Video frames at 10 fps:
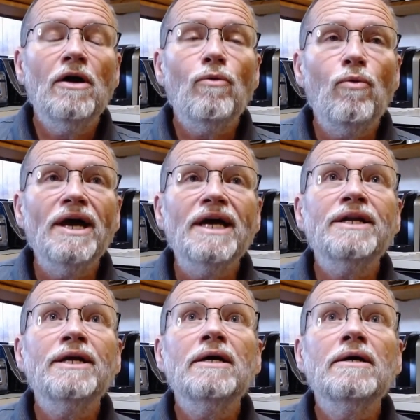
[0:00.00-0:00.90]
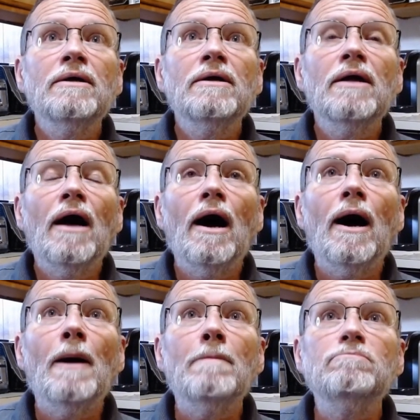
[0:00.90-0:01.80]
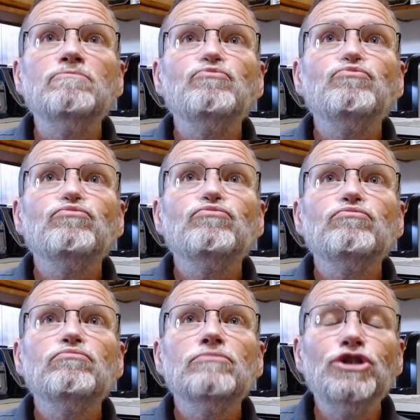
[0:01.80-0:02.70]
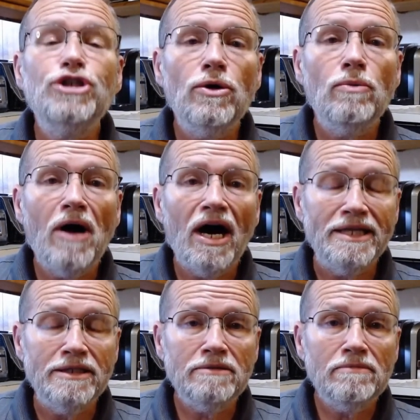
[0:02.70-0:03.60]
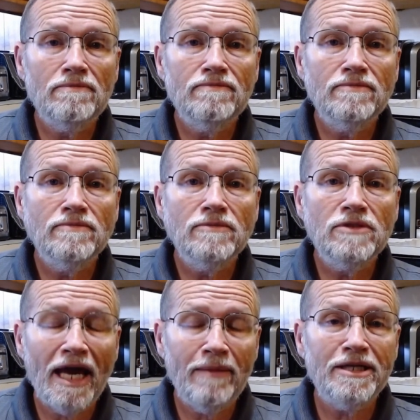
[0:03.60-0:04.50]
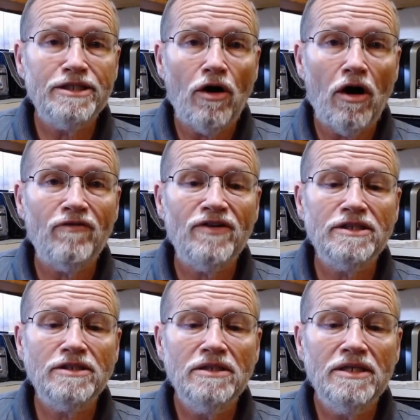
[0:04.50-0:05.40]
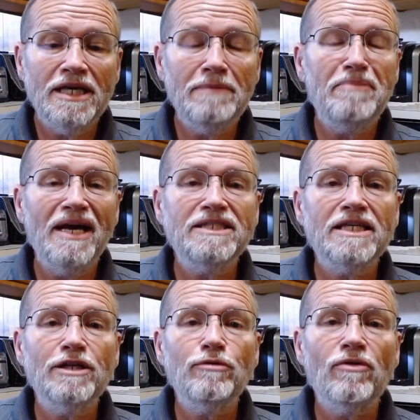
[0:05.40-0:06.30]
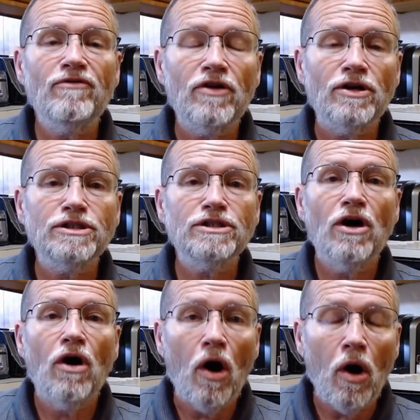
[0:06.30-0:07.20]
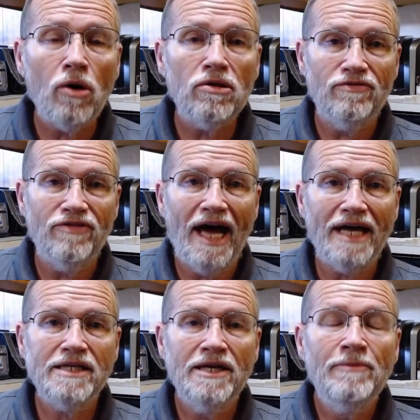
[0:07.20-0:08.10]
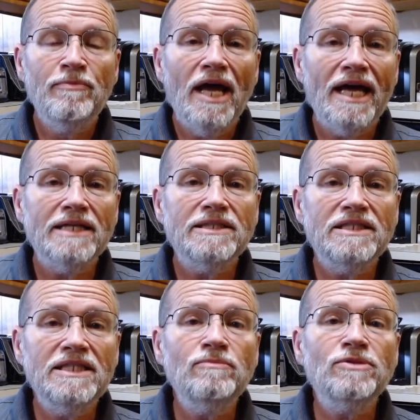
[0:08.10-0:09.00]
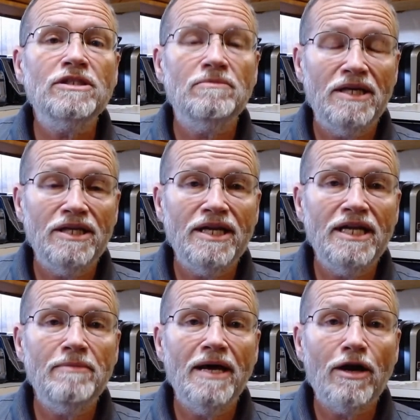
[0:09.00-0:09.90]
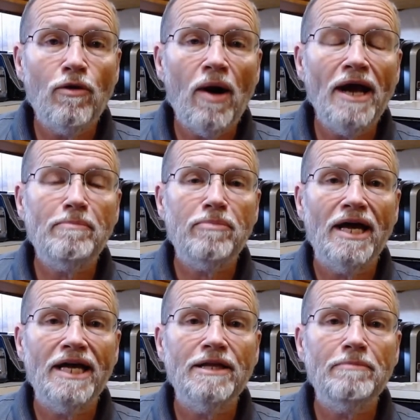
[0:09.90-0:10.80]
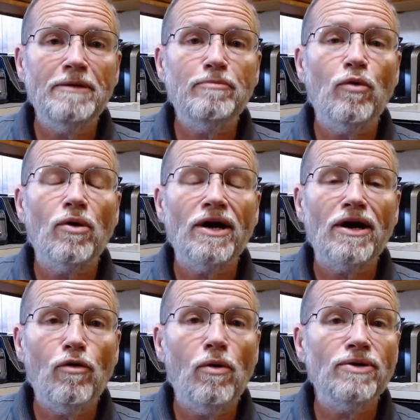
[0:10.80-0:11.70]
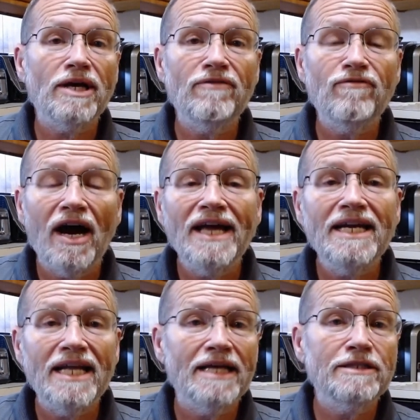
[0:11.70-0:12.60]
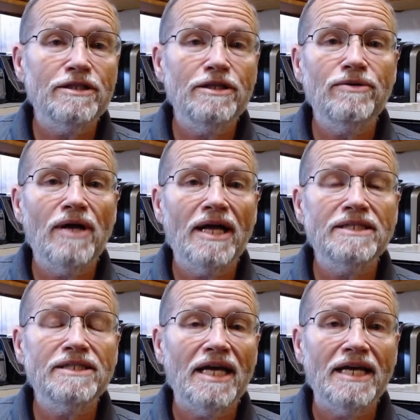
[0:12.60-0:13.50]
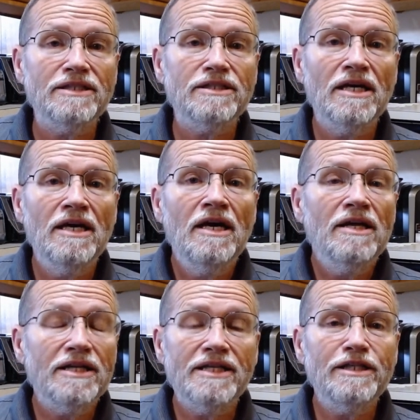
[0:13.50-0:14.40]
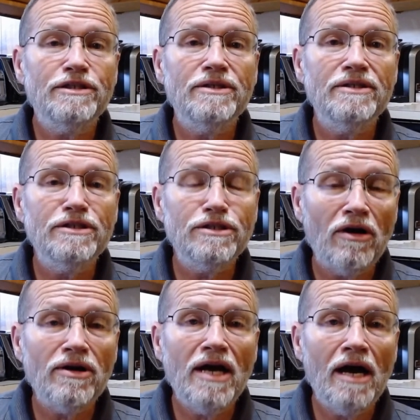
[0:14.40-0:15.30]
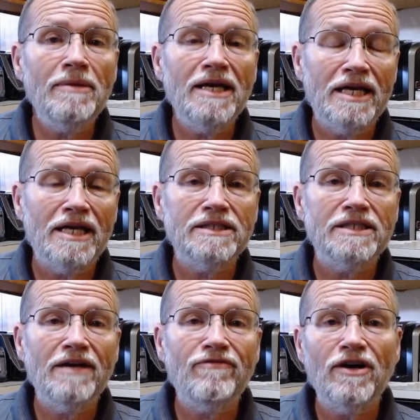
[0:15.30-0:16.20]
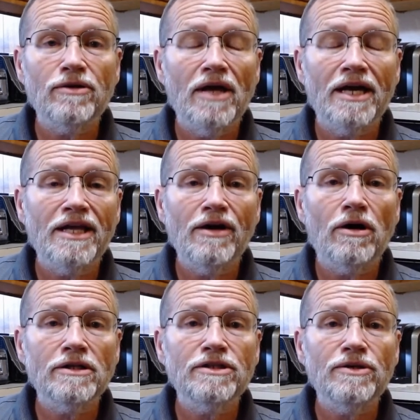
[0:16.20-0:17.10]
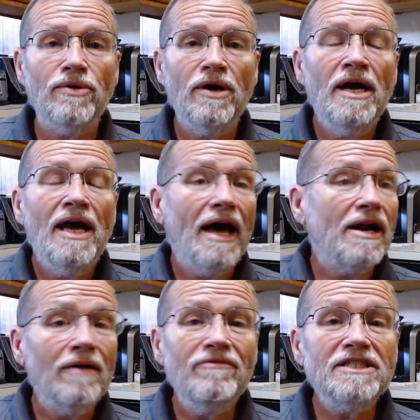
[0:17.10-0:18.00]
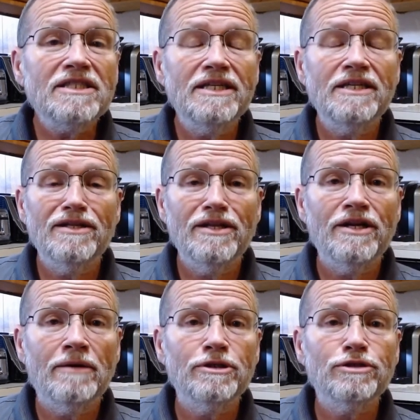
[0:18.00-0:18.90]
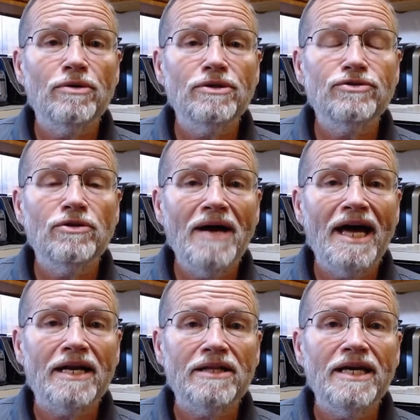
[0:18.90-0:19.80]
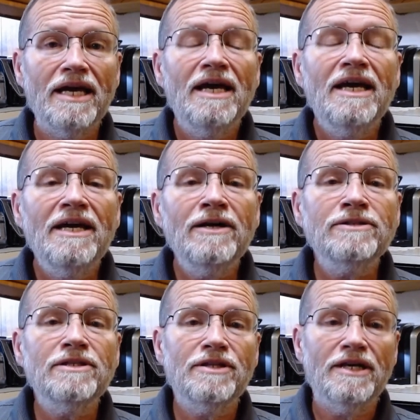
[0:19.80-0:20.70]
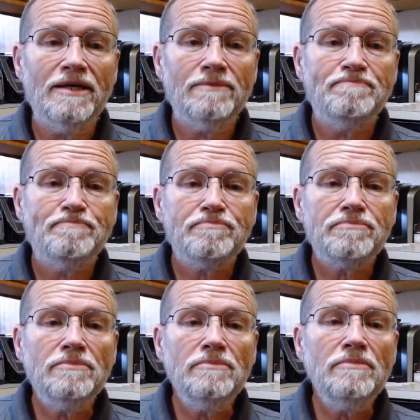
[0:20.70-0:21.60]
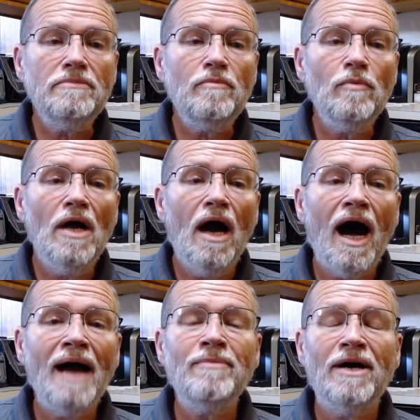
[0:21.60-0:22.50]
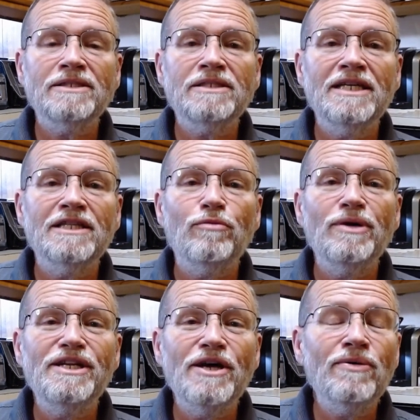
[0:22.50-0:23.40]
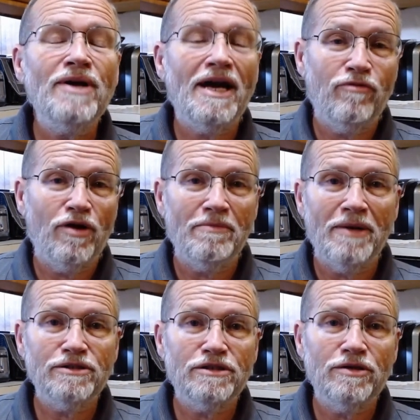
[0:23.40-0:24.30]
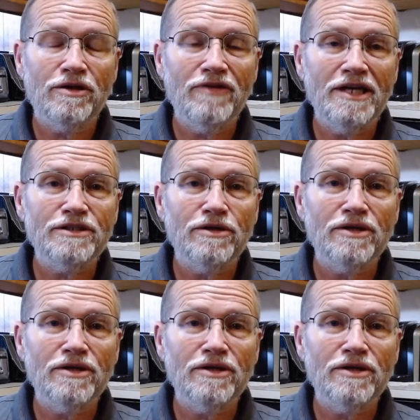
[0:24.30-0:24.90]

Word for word: When um, Joe Biden came into office, he basically reversed all of that. And it seems to me that he made it quite plain that people were, quote, invited into the United States, that they should start coming in as they felt like they ought to. And obviously, the numbers rose dramatically. Here's the thing I'm not saying that we don't have what amounts to an invasion on,